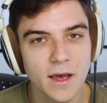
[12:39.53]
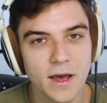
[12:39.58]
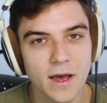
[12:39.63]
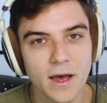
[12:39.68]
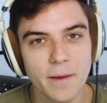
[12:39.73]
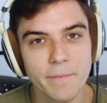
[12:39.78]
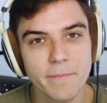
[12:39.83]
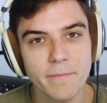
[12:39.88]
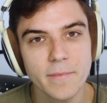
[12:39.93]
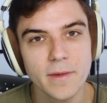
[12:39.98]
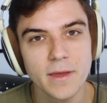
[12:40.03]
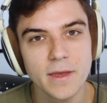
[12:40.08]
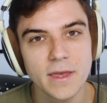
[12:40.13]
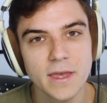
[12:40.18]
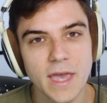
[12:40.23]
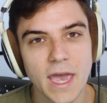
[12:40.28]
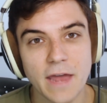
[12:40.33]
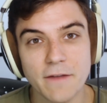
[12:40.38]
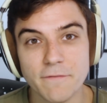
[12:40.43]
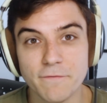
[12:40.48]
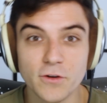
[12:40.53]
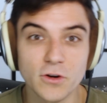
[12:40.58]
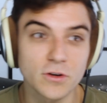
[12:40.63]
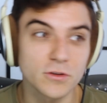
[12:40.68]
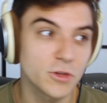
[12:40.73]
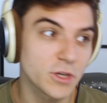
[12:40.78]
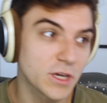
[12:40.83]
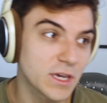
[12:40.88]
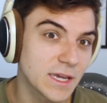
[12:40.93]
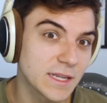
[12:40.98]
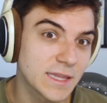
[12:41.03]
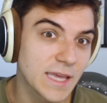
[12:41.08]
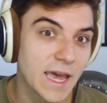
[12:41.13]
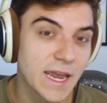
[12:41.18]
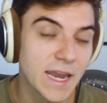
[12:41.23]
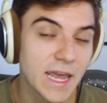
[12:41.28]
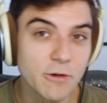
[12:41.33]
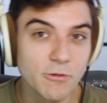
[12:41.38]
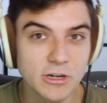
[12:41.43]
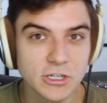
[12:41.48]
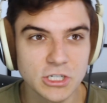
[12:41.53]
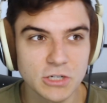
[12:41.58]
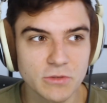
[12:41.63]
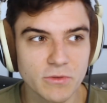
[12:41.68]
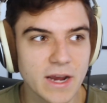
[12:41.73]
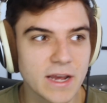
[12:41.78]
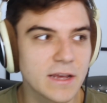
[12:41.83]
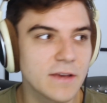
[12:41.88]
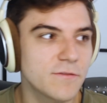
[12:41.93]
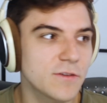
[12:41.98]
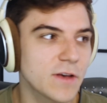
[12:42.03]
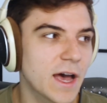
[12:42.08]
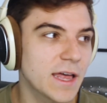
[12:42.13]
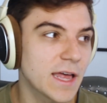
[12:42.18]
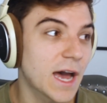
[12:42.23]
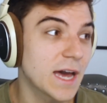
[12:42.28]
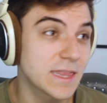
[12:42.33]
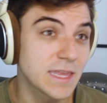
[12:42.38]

Um, and for looking at the NA region, right, if I,